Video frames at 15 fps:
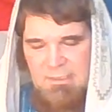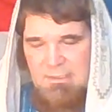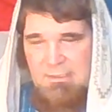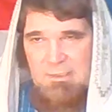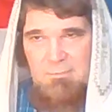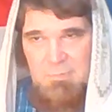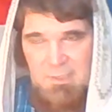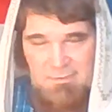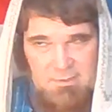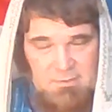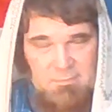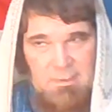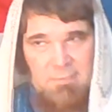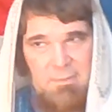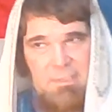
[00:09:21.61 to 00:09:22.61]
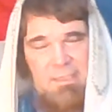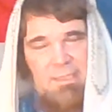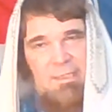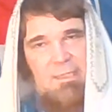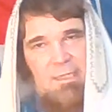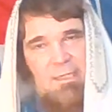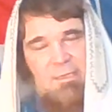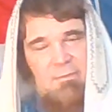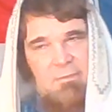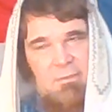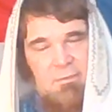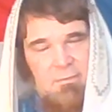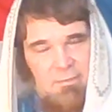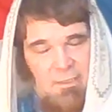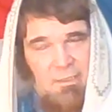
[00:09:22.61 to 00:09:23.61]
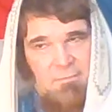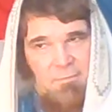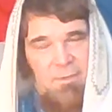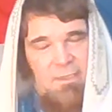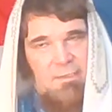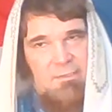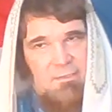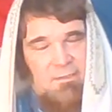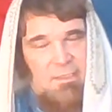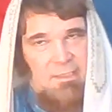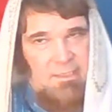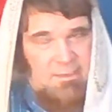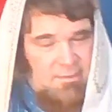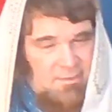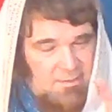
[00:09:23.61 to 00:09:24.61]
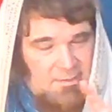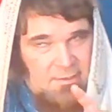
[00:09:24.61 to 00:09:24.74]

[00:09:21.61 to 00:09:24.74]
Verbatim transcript: Sometimes the women can get a little huffy, so you got to